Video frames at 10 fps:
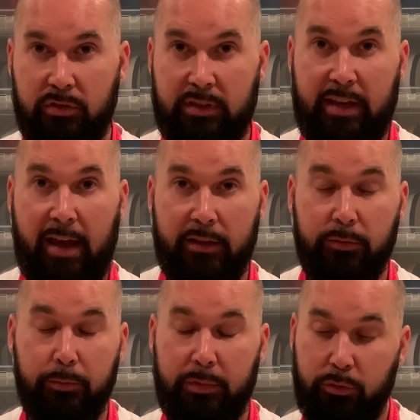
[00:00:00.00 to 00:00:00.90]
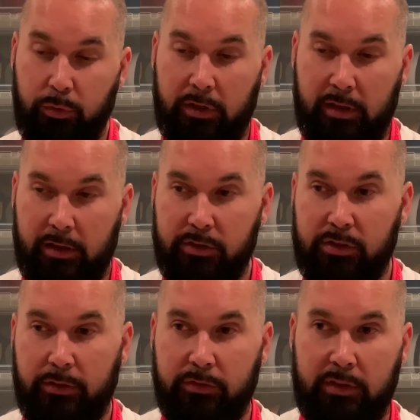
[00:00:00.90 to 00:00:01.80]
gas between the
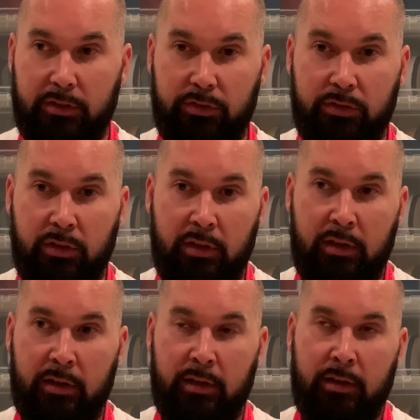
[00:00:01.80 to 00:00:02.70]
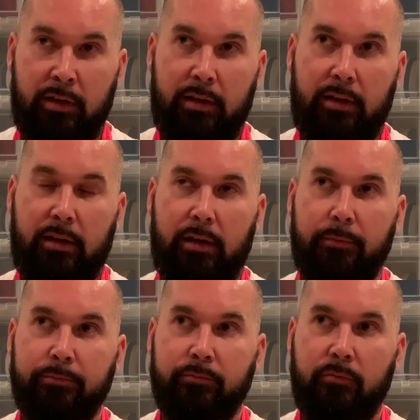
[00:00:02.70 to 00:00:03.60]
shifters,
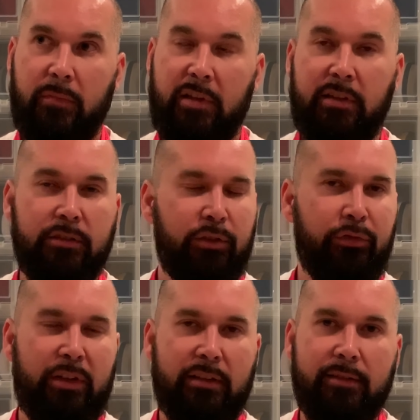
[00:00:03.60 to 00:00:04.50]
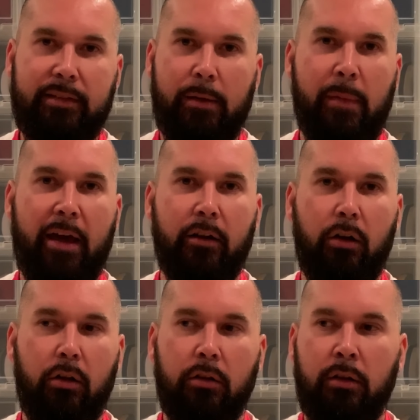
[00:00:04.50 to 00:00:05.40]
it doesn't feel the same at
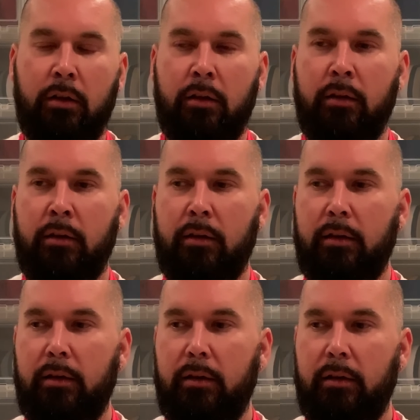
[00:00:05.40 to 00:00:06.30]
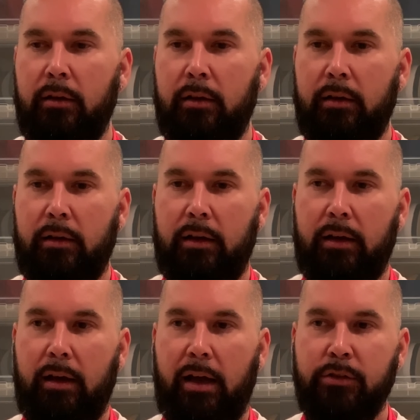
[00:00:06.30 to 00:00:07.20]
all.
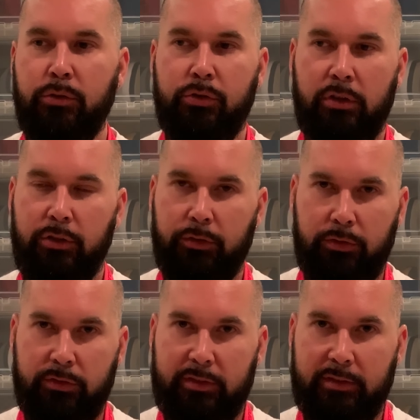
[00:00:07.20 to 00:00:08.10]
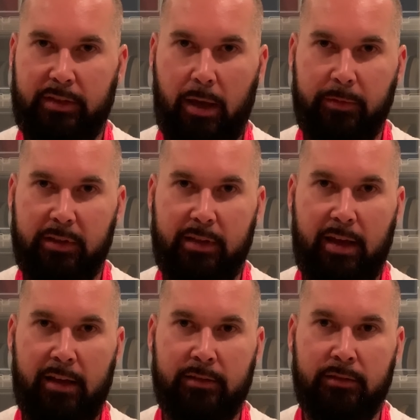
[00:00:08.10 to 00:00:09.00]
I usually just tap the
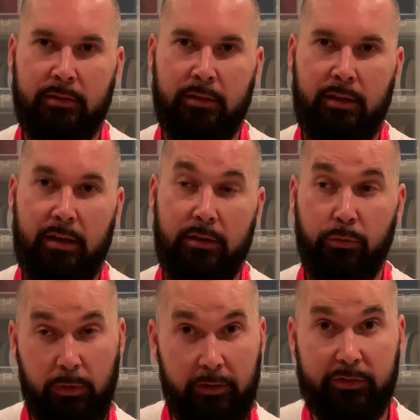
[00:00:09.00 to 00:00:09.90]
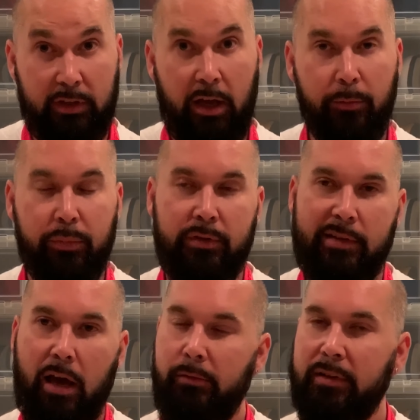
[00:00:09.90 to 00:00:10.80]
gas and it revs up.
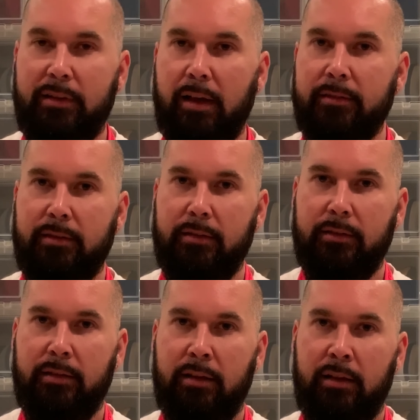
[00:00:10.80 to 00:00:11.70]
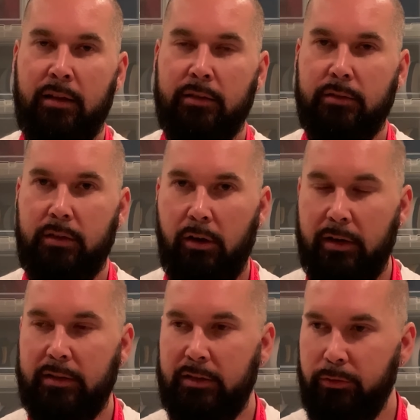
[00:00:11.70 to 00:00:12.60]
Now it doesn't. So now
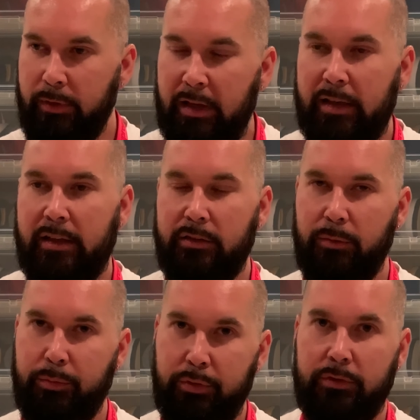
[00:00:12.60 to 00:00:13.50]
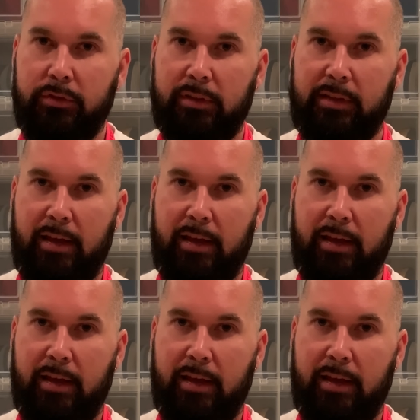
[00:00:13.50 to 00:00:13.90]
I really hit to push the